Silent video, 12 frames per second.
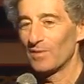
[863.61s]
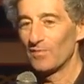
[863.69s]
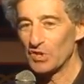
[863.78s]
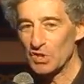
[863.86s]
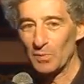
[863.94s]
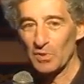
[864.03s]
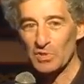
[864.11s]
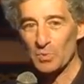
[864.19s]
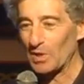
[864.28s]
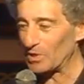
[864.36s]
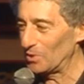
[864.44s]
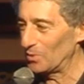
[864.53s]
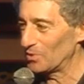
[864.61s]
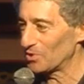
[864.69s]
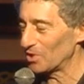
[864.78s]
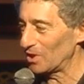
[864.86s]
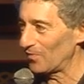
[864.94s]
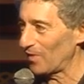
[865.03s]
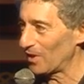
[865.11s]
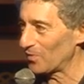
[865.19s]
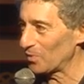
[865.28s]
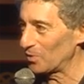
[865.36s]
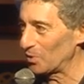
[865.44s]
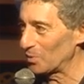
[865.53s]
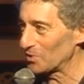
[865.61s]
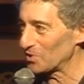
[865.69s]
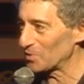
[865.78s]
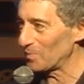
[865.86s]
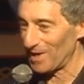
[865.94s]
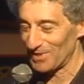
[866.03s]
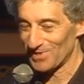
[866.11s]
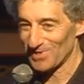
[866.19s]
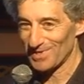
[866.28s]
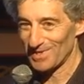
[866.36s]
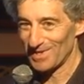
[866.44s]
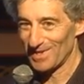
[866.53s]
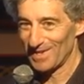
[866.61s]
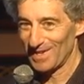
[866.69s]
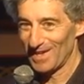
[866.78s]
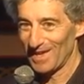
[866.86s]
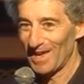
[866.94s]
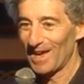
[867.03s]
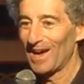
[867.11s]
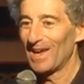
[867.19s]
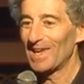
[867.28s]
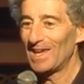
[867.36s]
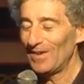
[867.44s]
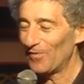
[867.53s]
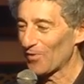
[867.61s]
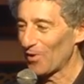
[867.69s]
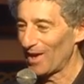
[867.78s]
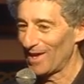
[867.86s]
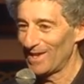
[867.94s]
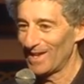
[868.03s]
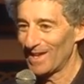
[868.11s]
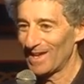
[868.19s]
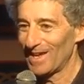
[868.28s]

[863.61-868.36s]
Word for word: Visible is what you would see if I threw you into space. Infrared